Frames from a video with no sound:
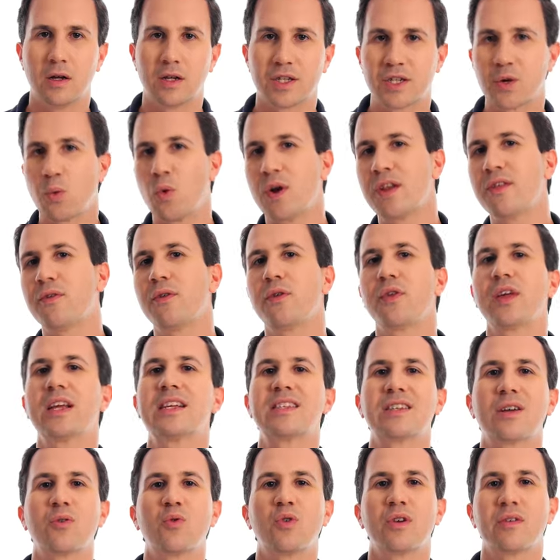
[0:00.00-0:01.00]
So one of the
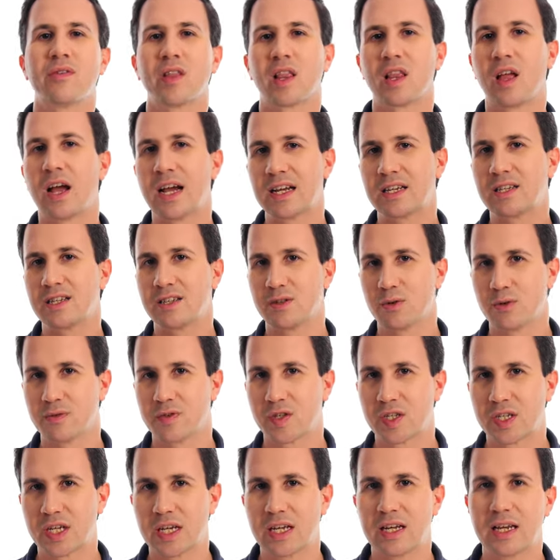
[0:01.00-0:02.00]
things I would have liked to have
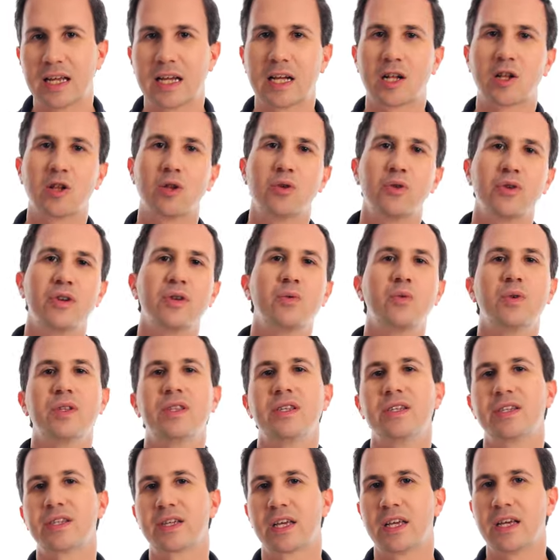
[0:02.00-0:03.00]
seen included with
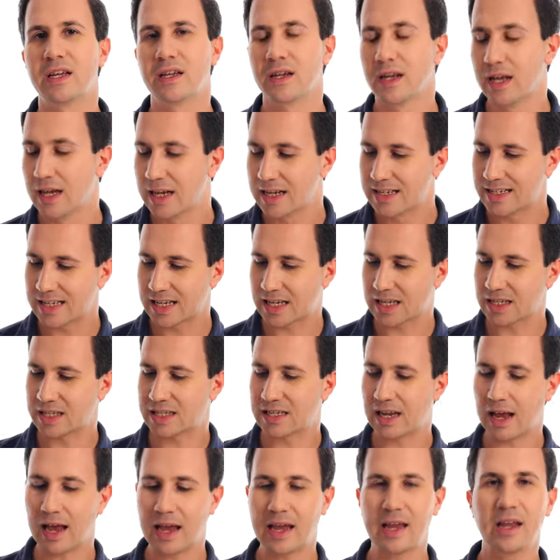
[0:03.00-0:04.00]
this kit to
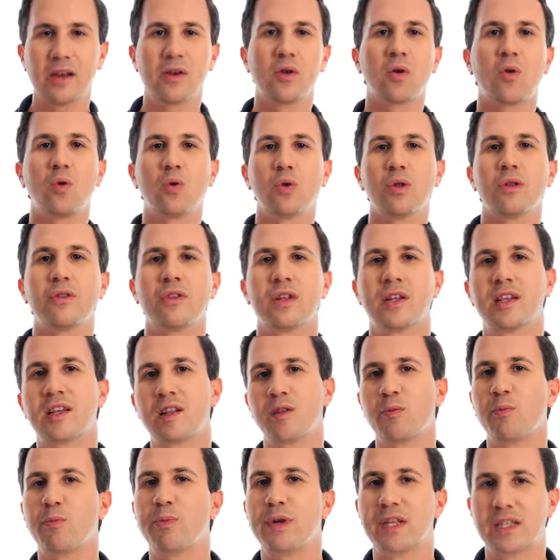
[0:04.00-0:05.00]
contain all the
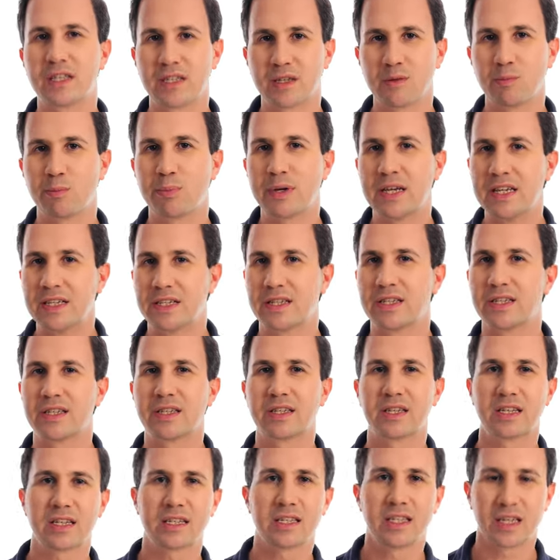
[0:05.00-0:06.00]
little bits and pieces
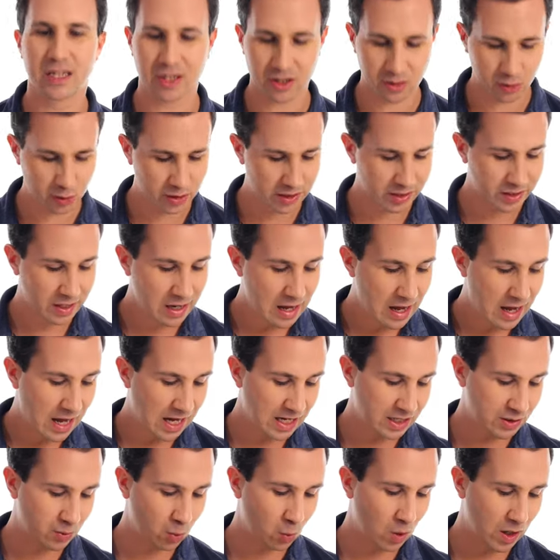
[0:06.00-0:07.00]
and accessories
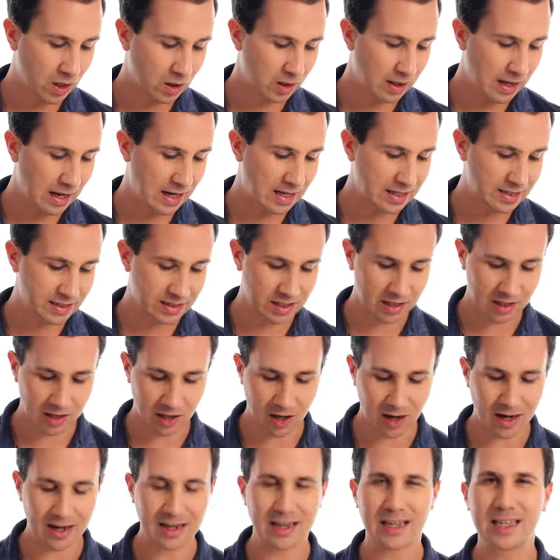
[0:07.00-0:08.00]
as well as the
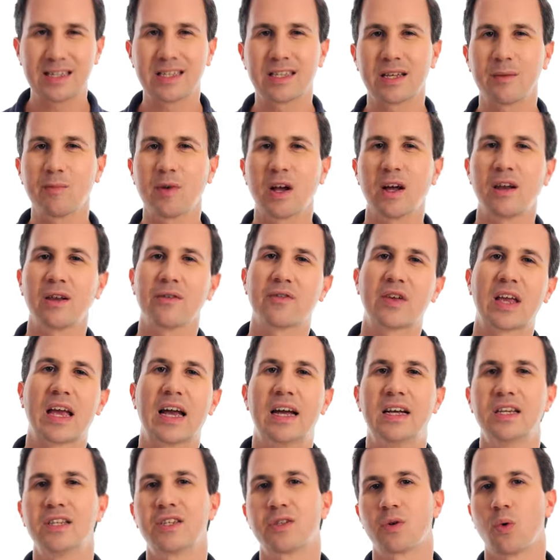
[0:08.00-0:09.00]
light is some kind of
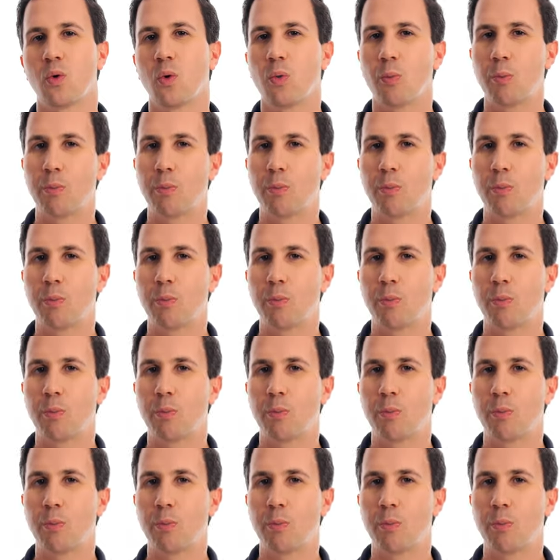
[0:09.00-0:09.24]
case or